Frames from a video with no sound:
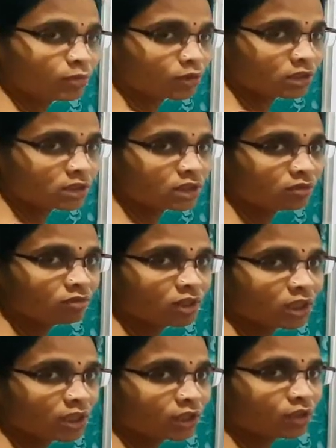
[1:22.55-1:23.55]
positive,
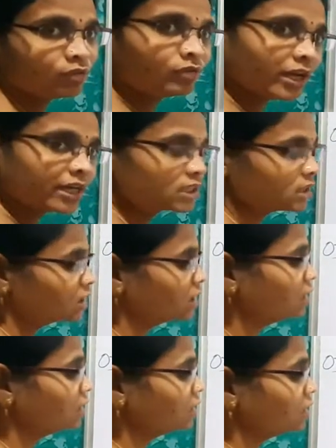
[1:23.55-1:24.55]
negative,
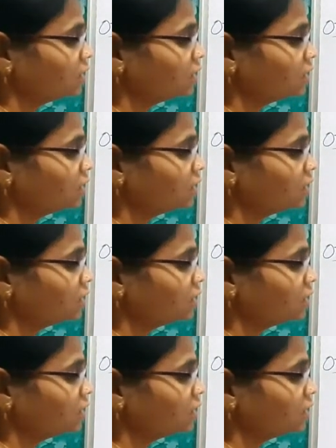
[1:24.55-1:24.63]
fractional